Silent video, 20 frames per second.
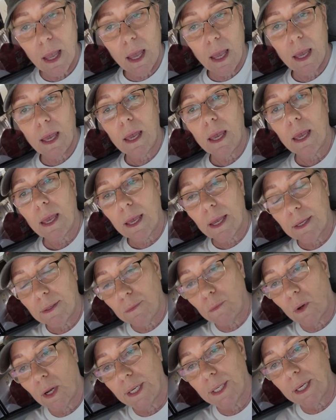
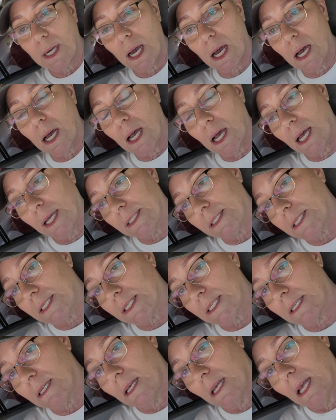and whatnot.
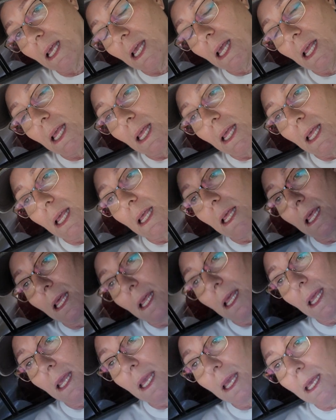
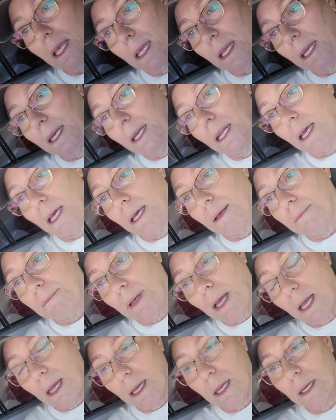And um,
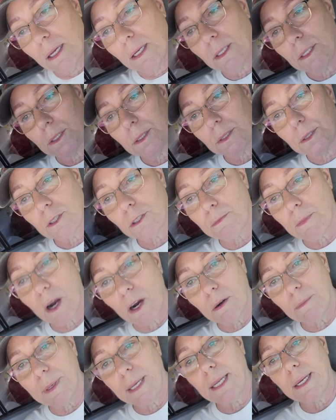tomorrow
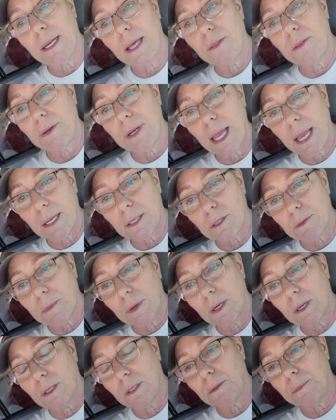will be another day.
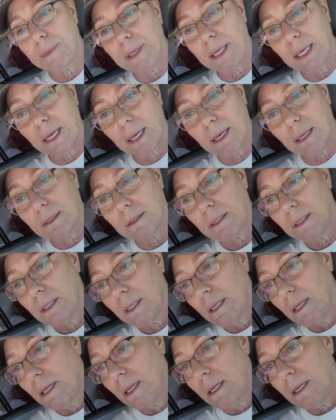Tomorrow will be a,
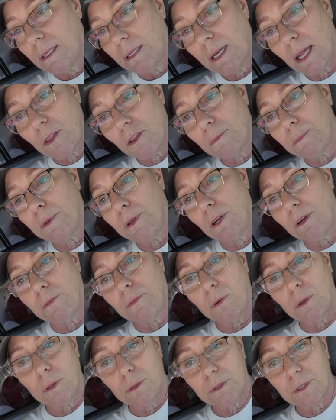another
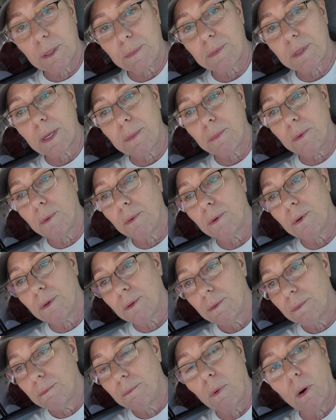beautiful September
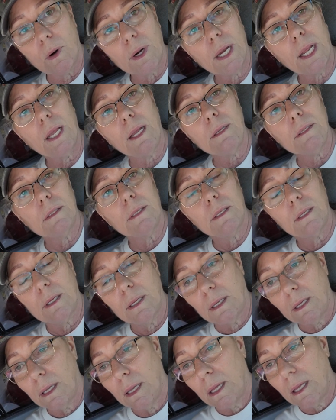morning.
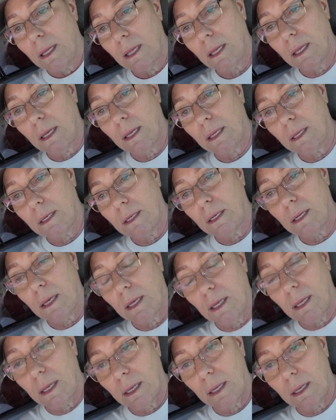And
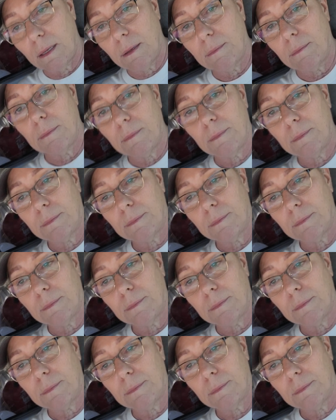um,